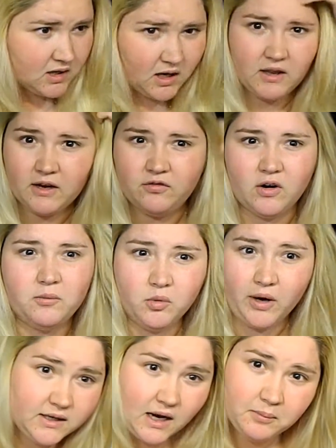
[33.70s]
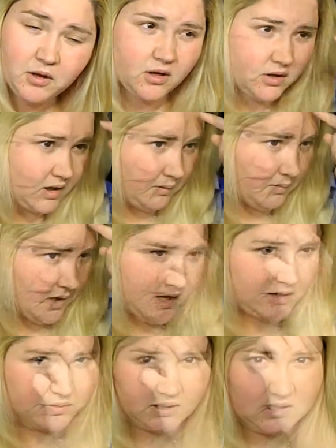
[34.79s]
kind of like front braid type look.
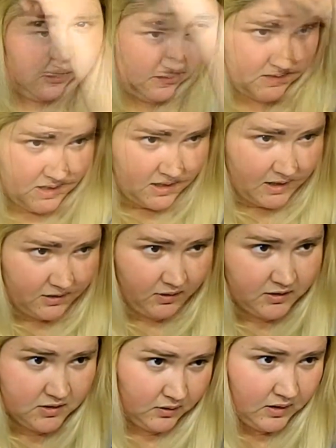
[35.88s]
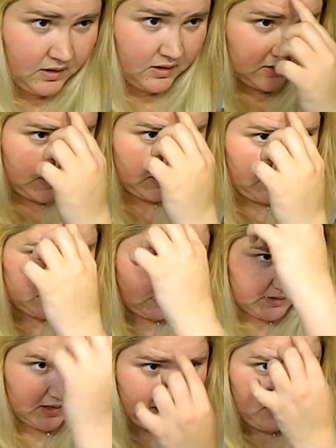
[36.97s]
It's really simple and it's not really hard to do. Take another piece right
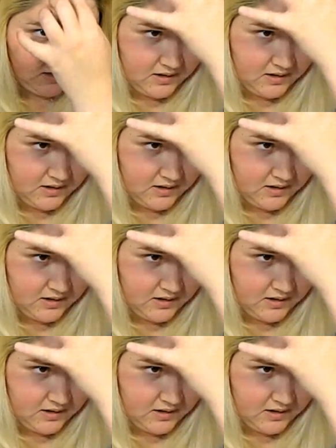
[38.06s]
beside it.